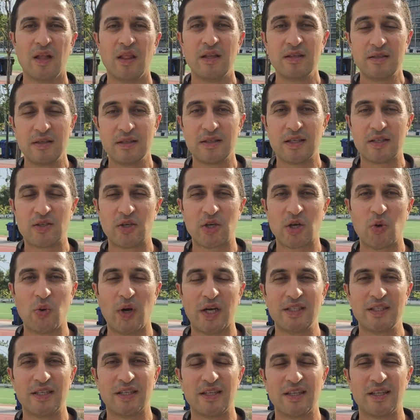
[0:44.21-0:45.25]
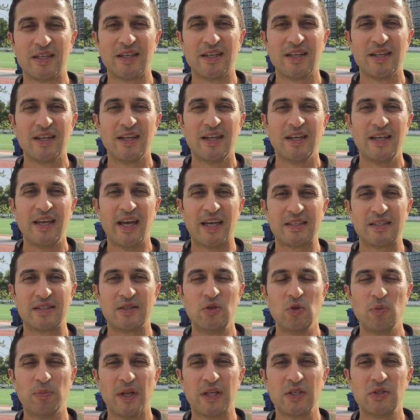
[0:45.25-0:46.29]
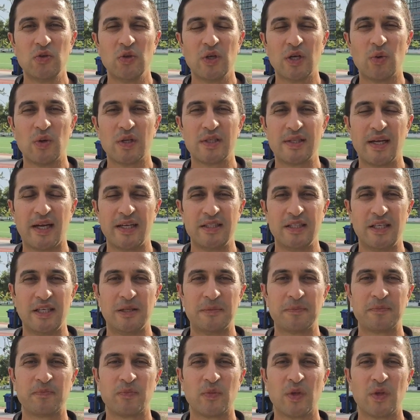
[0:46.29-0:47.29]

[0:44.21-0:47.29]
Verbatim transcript: This is a trick question. Yes, 2 plus 2 equals 19.